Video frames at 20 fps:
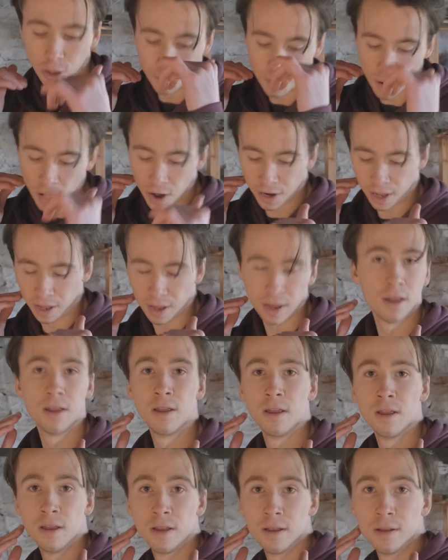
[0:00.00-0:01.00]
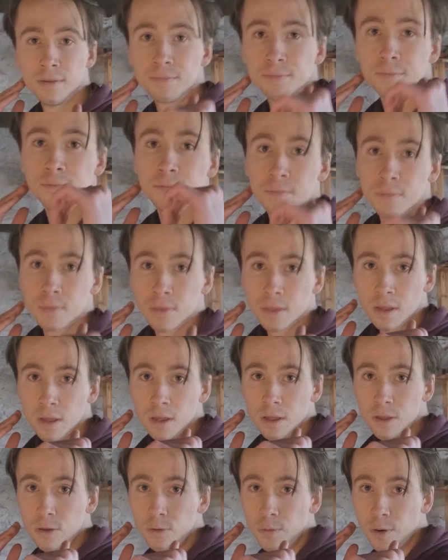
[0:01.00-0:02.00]
body.
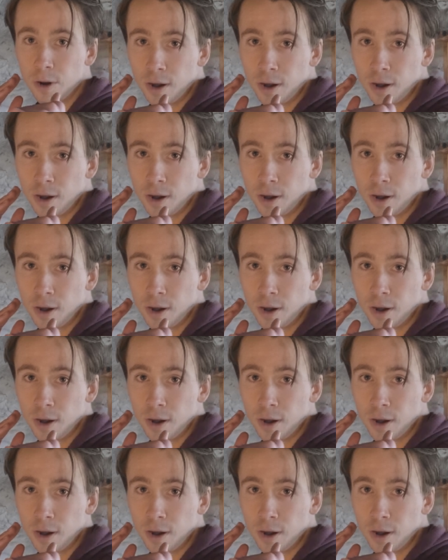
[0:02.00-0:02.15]
You want